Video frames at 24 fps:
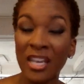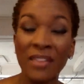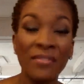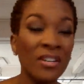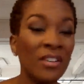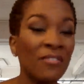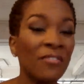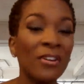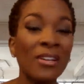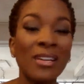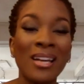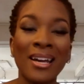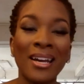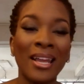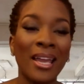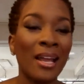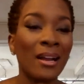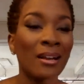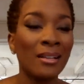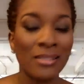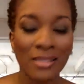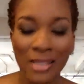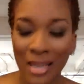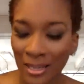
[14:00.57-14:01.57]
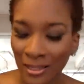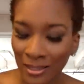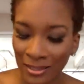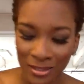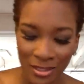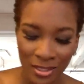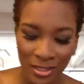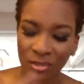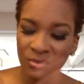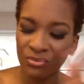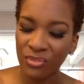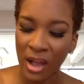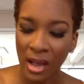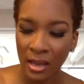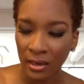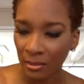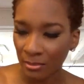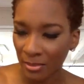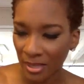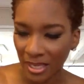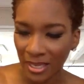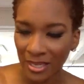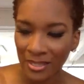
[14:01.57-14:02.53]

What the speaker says: Even if you're not a hairstylist, just follow me,